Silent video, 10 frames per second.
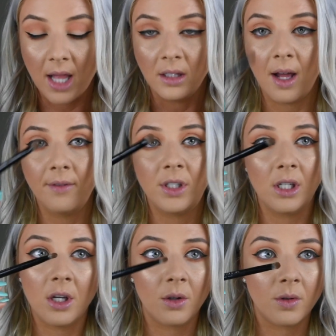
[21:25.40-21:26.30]
love
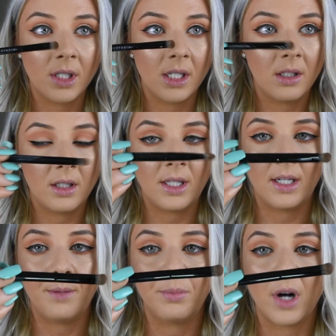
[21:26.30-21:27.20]
to use
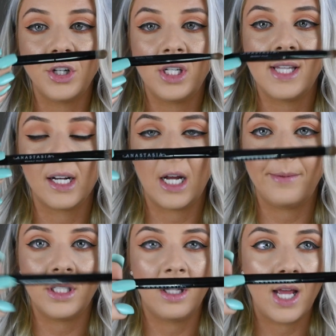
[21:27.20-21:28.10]
the brushes that
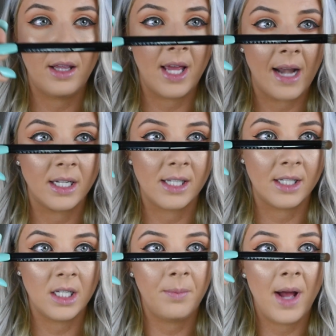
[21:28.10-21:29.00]
come in the
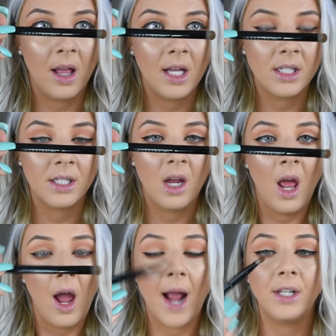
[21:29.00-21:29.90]
Anastasia palettes.
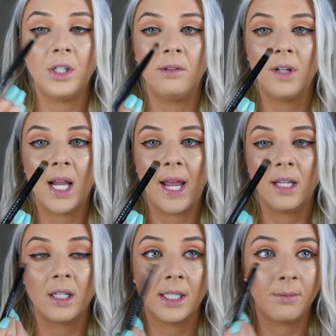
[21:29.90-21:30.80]
I do really
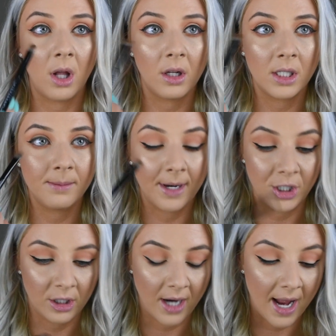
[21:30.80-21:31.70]
like the smaller,
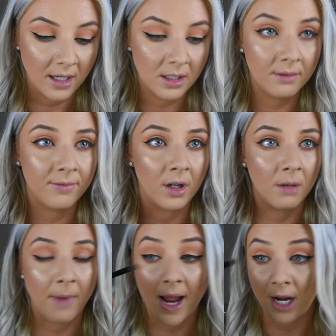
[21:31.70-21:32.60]
smudgier end
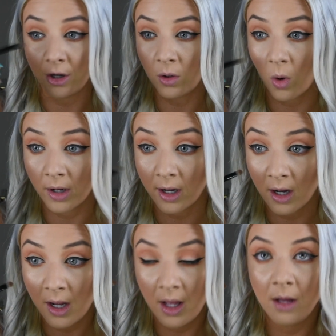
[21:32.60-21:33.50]
for my inner
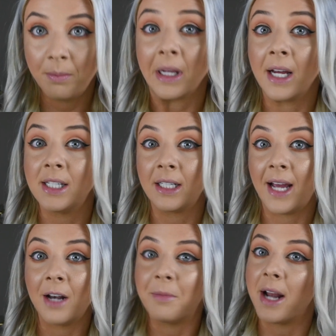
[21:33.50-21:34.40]
corner because
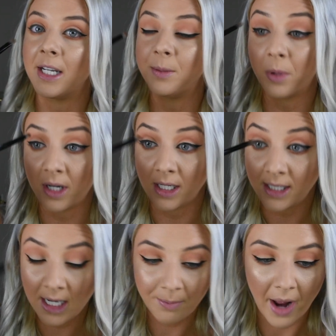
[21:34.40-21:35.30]
again, mine is pretty
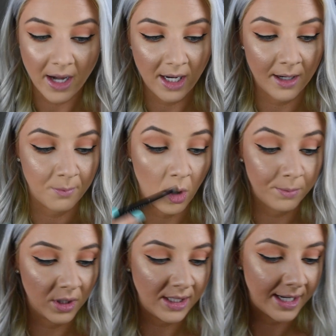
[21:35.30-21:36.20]
deep. I need a more
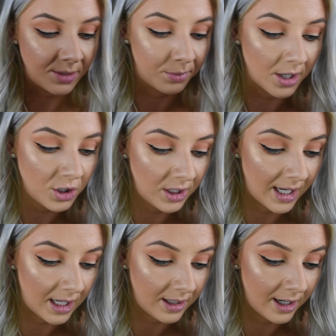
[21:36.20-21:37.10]
precise brush to
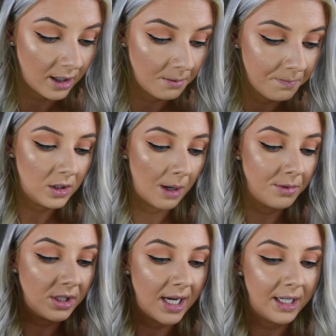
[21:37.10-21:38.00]
get in there. So
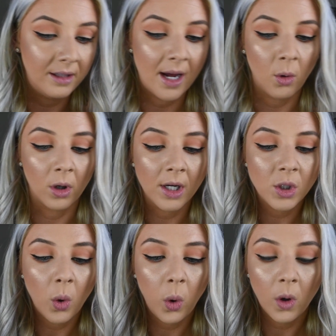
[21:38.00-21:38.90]
I'm just taking that orange